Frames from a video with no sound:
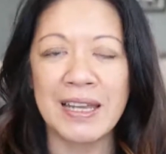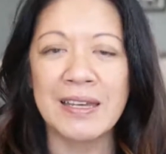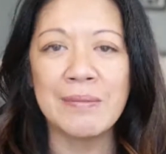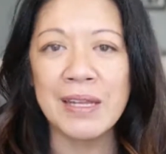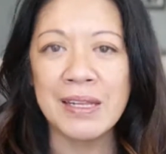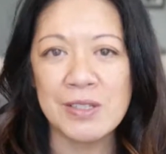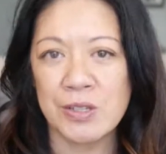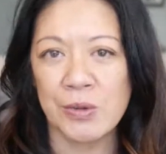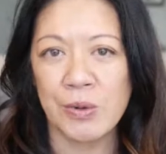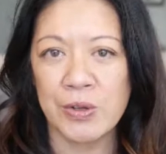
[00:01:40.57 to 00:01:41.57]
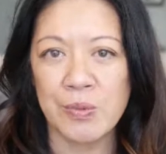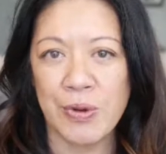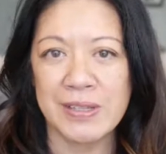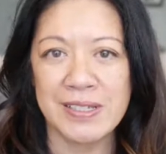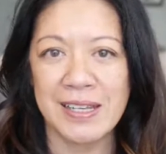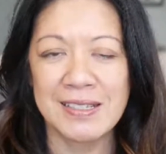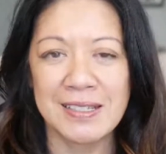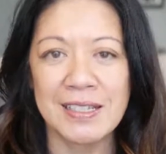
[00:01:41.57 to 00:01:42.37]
I committed to our new president,